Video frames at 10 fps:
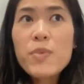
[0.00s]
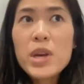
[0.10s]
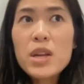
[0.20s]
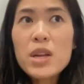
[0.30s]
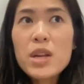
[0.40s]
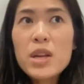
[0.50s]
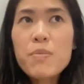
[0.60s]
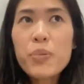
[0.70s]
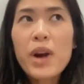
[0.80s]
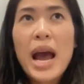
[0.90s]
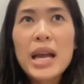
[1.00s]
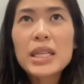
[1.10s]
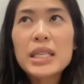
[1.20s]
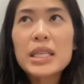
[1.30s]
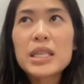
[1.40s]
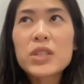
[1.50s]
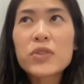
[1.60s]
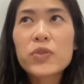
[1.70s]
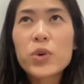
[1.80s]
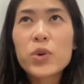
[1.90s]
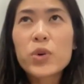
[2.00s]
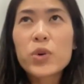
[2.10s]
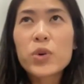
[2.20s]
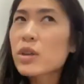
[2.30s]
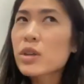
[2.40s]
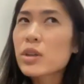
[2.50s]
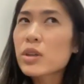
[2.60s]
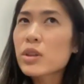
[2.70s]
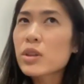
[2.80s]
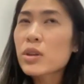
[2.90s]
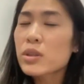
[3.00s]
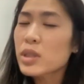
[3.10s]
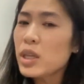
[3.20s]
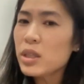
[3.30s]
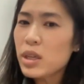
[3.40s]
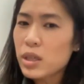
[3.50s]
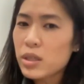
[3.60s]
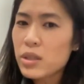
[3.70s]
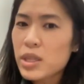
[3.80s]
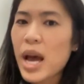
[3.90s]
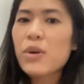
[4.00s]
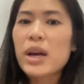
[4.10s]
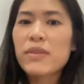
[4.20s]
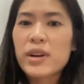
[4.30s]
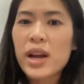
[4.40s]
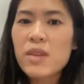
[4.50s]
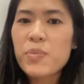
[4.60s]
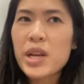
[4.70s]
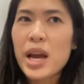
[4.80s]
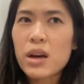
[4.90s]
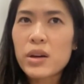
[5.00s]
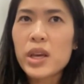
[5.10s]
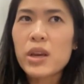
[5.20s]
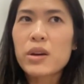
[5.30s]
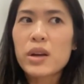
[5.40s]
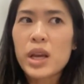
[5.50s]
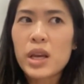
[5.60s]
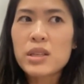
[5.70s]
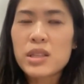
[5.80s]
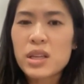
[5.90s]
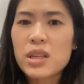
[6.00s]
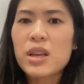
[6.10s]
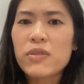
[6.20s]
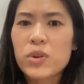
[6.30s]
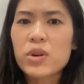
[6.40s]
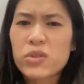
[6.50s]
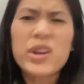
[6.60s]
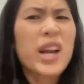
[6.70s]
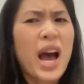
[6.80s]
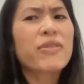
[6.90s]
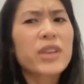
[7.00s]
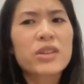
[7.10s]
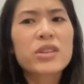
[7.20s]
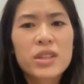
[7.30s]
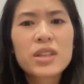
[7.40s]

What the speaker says: been in practice for over 13 years. However, I've been out here in Sydney for 3.5 years.